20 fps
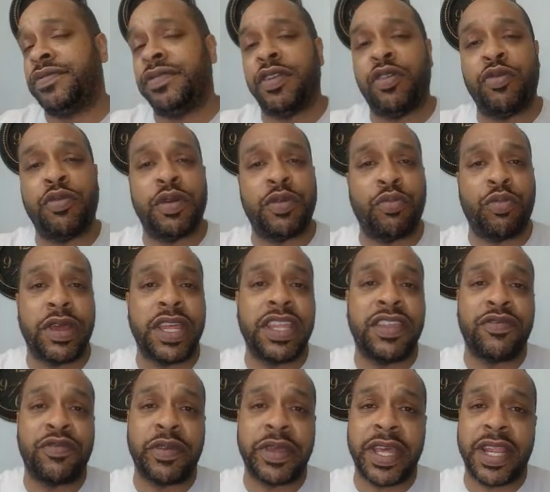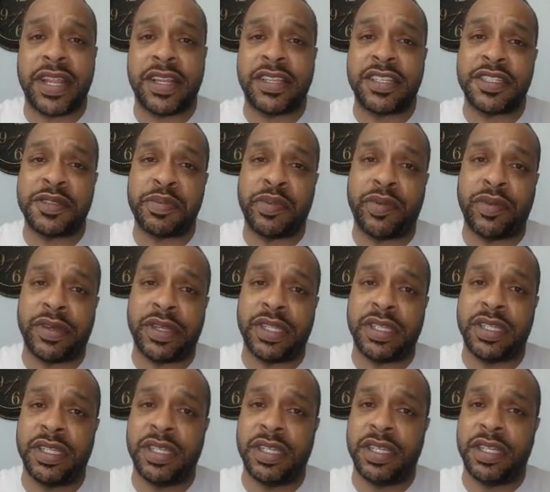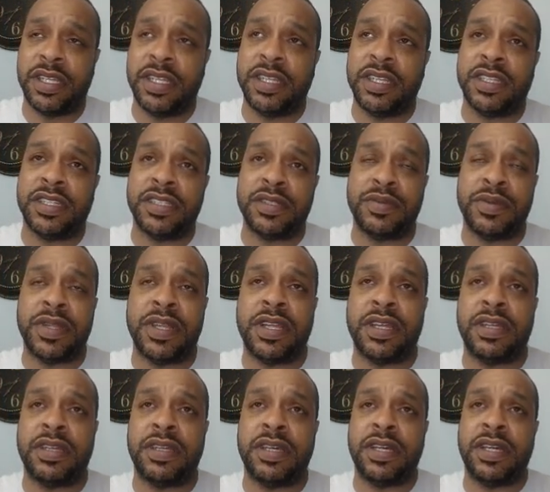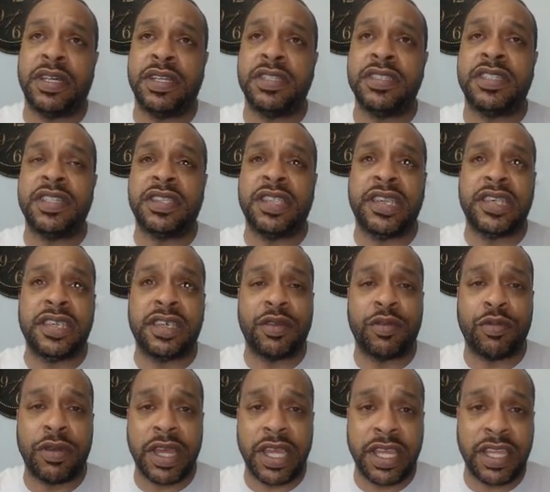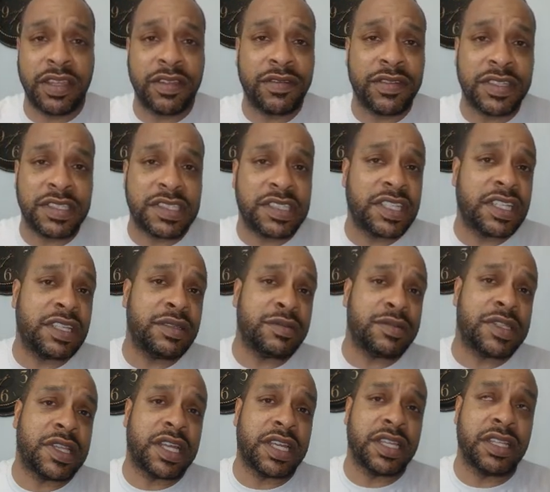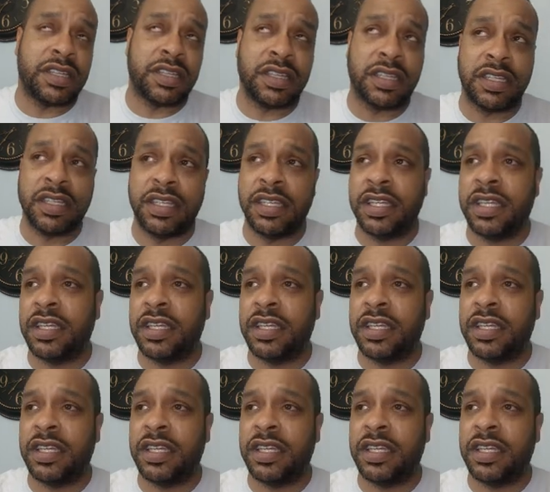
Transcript: know what wave we had at this point. It's been an undulating wave, it seems like.